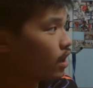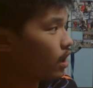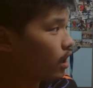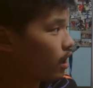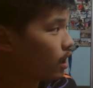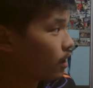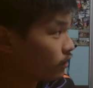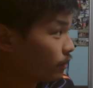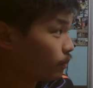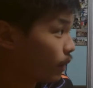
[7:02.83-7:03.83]

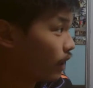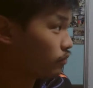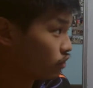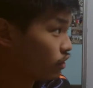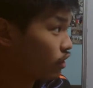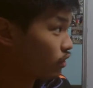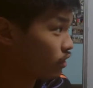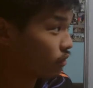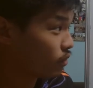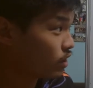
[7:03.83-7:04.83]
But, you know, the
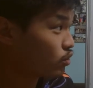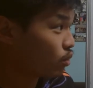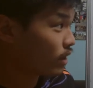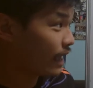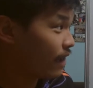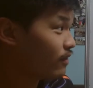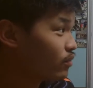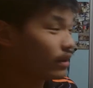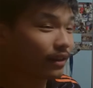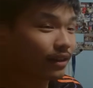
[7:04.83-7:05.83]
only reason why they haven't
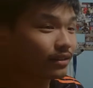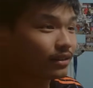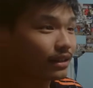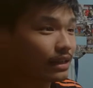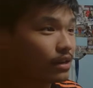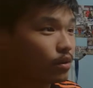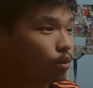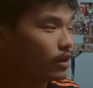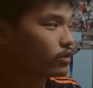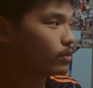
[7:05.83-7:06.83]
really got the
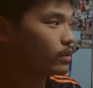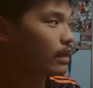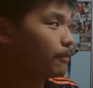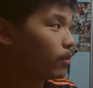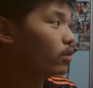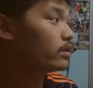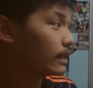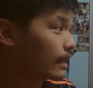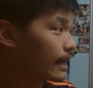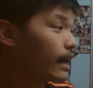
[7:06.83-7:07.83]
equalizer up to that part is that
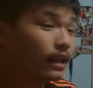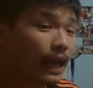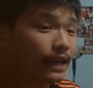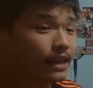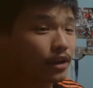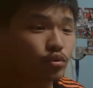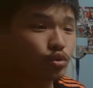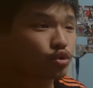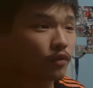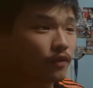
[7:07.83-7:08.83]
they kind of lack that
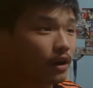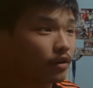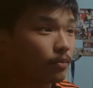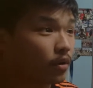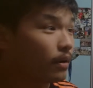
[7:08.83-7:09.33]
crucial final ball.